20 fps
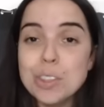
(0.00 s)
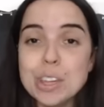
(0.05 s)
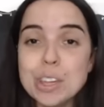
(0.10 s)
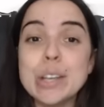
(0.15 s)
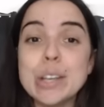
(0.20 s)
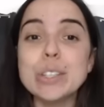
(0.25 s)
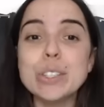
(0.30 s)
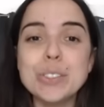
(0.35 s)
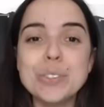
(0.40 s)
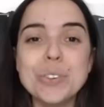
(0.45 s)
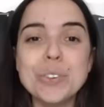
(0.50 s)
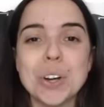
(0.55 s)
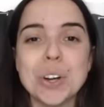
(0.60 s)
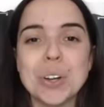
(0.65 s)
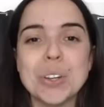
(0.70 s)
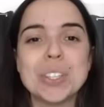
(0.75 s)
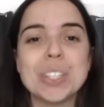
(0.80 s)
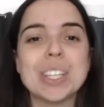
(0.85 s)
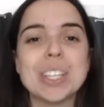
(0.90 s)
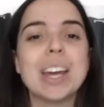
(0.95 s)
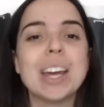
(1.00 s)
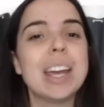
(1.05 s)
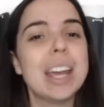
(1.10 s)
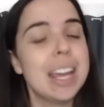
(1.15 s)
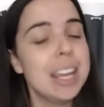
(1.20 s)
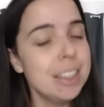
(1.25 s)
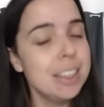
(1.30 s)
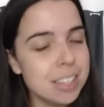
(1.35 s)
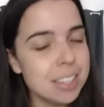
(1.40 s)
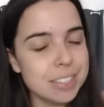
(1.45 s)
things first,
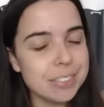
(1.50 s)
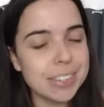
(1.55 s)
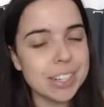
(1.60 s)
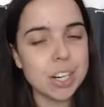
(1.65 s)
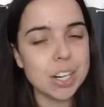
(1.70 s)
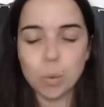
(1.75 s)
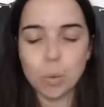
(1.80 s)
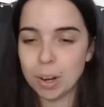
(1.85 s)
in this video,